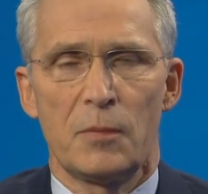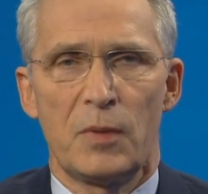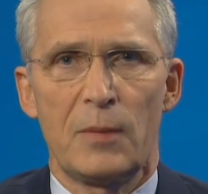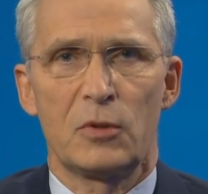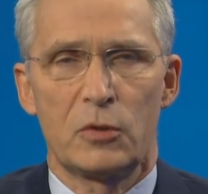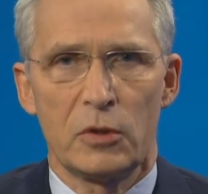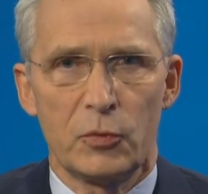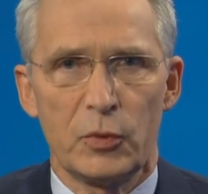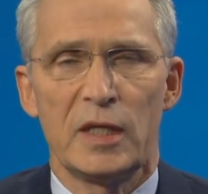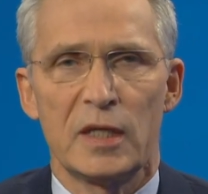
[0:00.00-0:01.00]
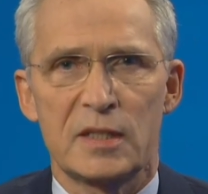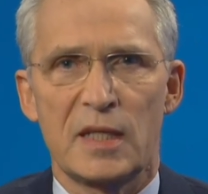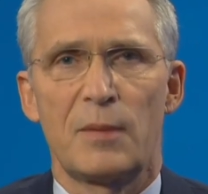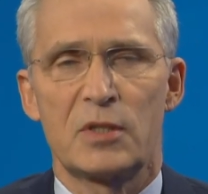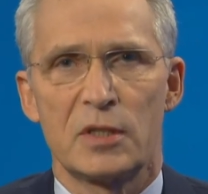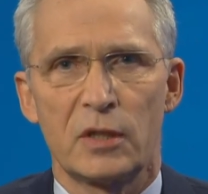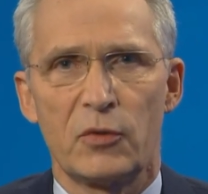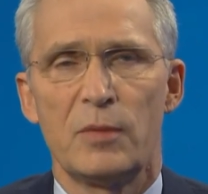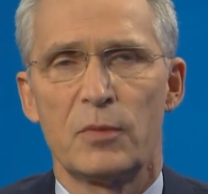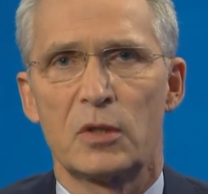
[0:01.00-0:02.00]
be able to re-establish an
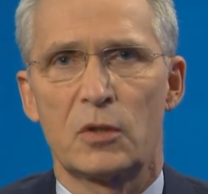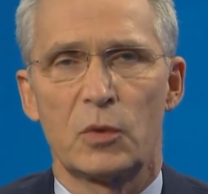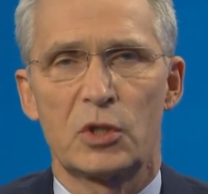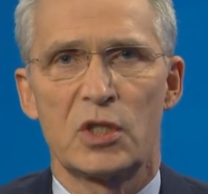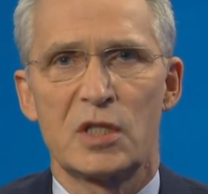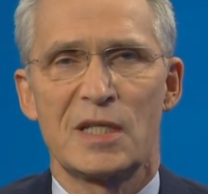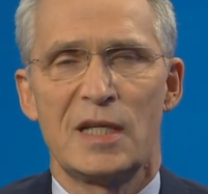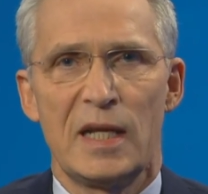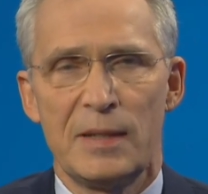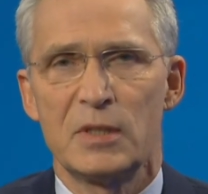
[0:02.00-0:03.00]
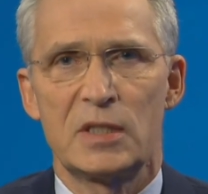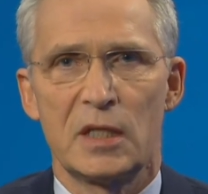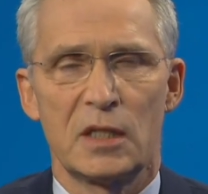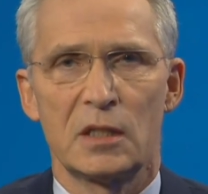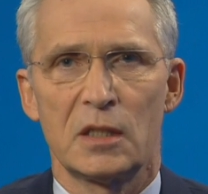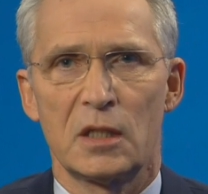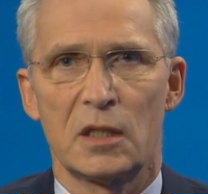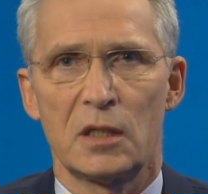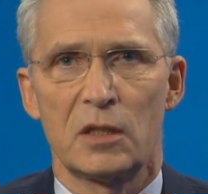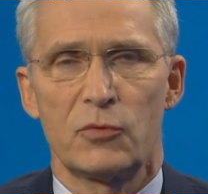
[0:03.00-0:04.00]
agreement which is limiting,
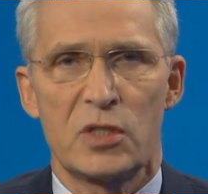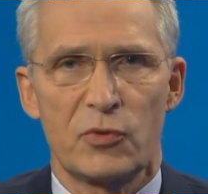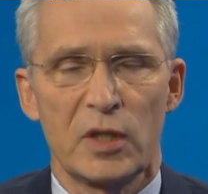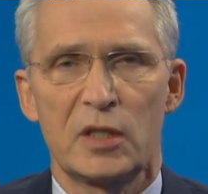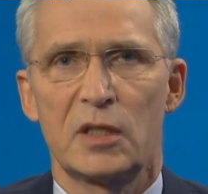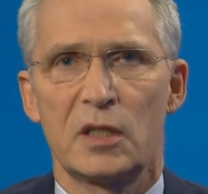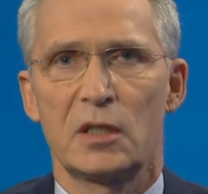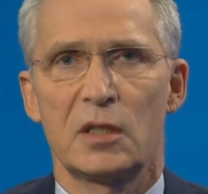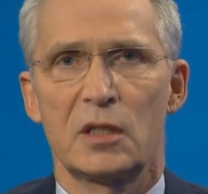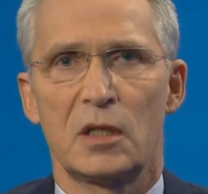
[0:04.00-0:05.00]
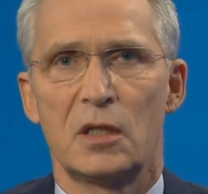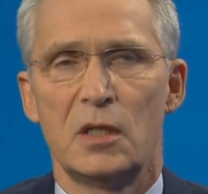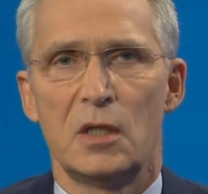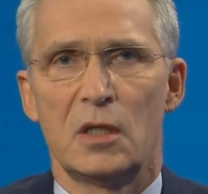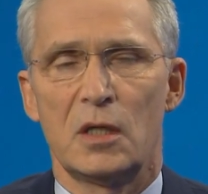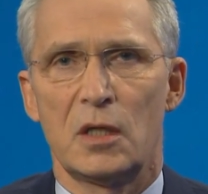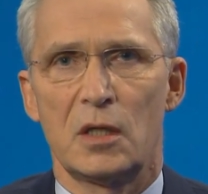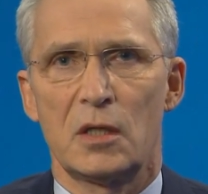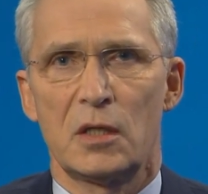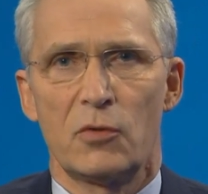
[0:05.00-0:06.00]
restricting
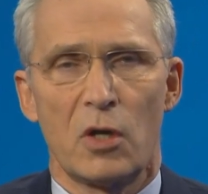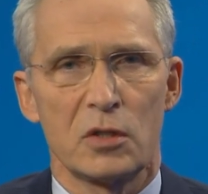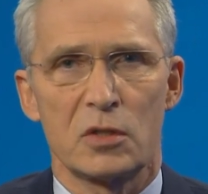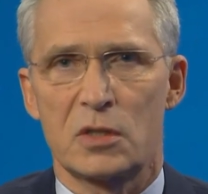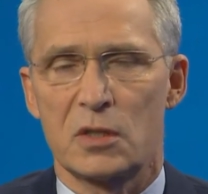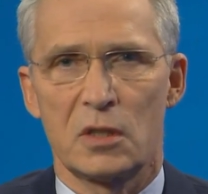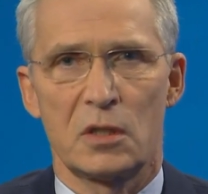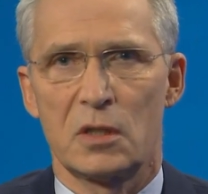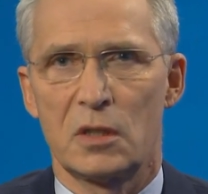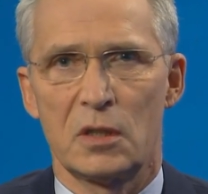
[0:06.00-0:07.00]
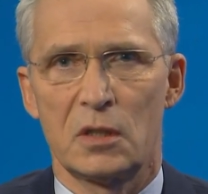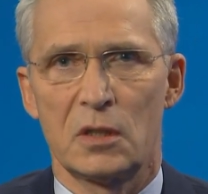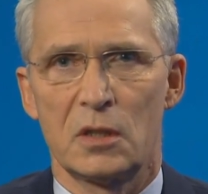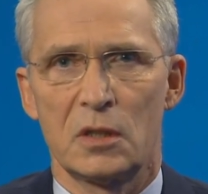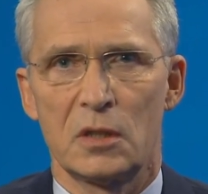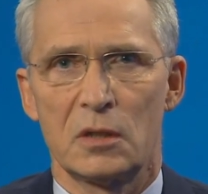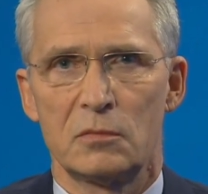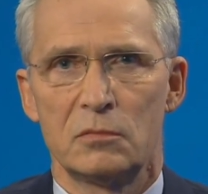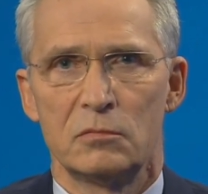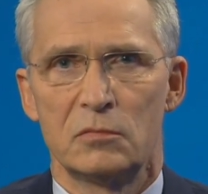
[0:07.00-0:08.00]
Iran's
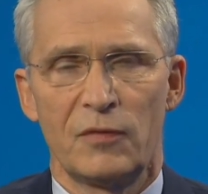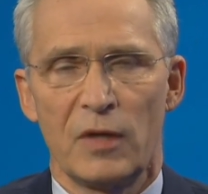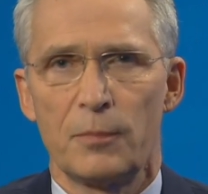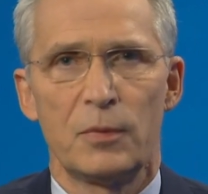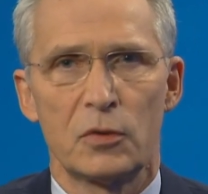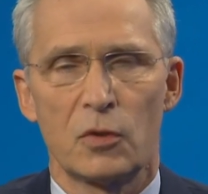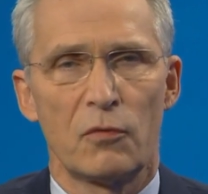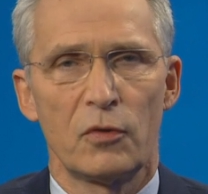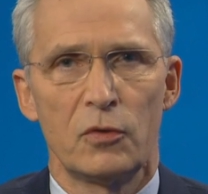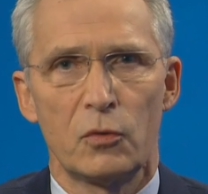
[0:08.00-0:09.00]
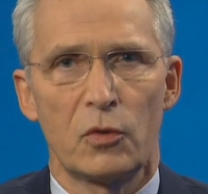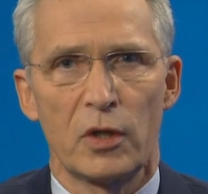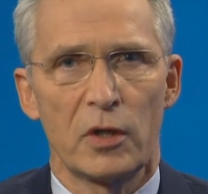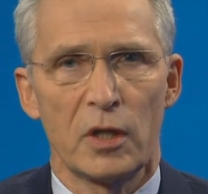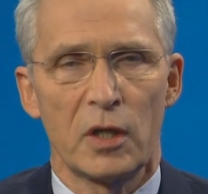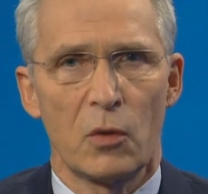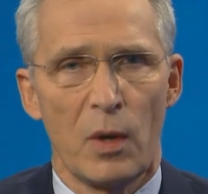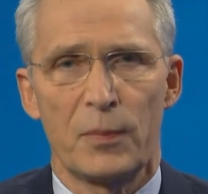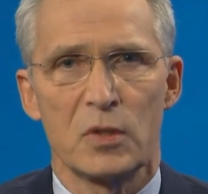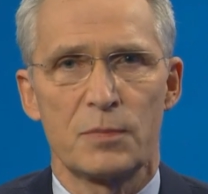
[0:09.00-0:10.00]
development of nuclear
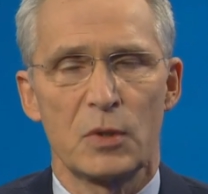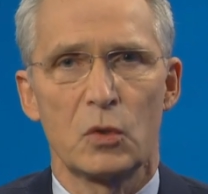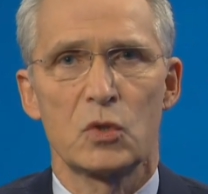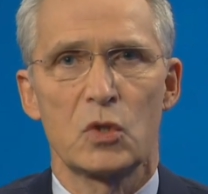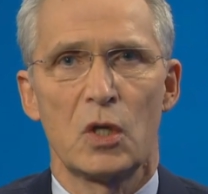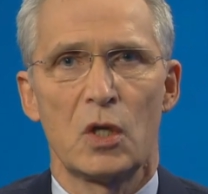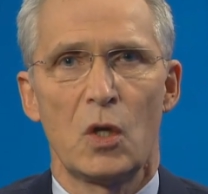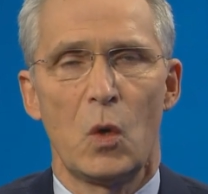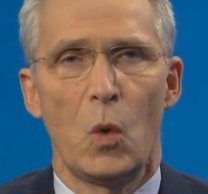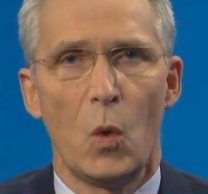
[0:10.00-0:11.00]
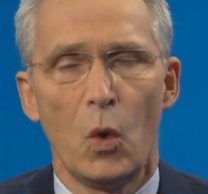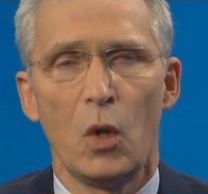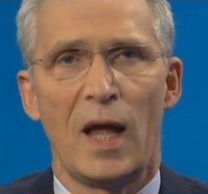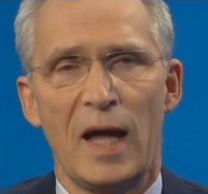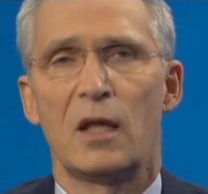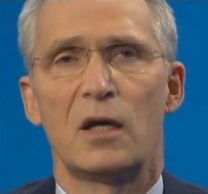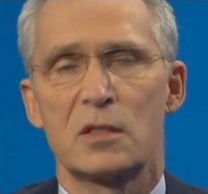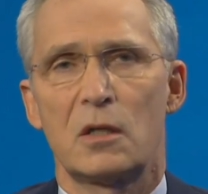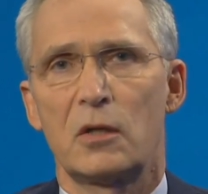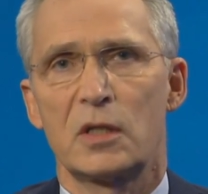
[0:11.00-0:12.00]
weapons, because all
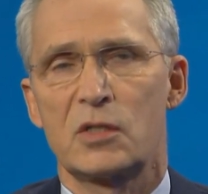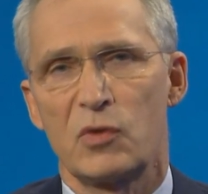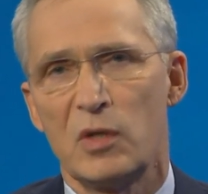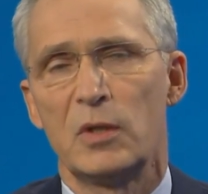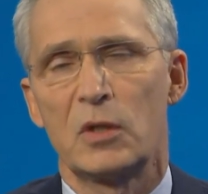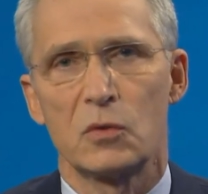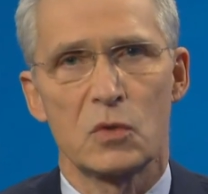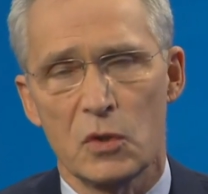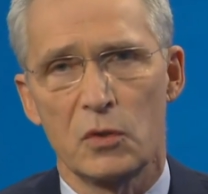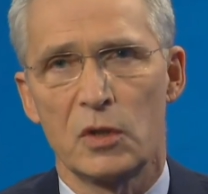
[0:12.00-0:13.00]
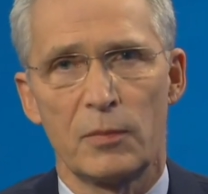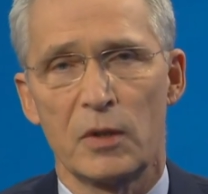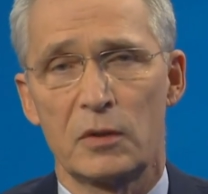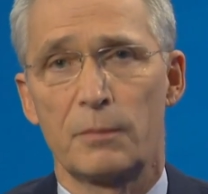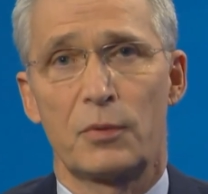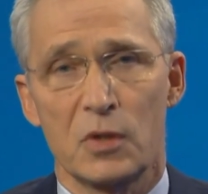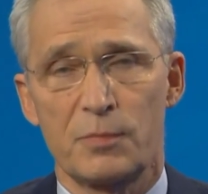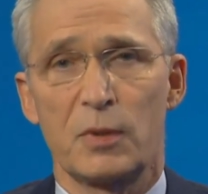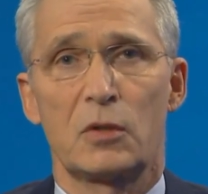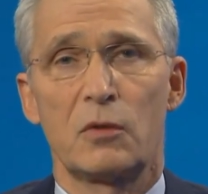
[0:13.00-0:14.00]
allies are extremely concerned about the
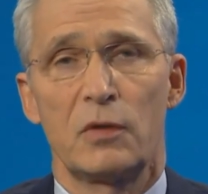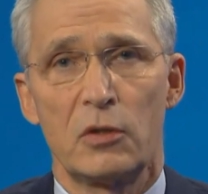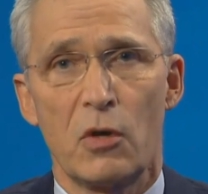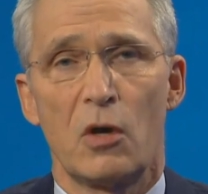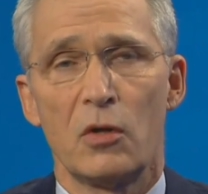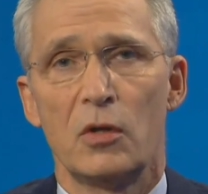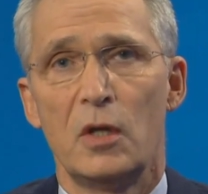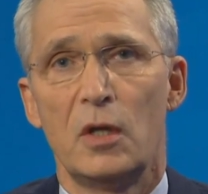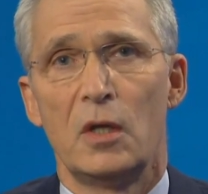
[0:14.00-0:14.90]
prospect of Iran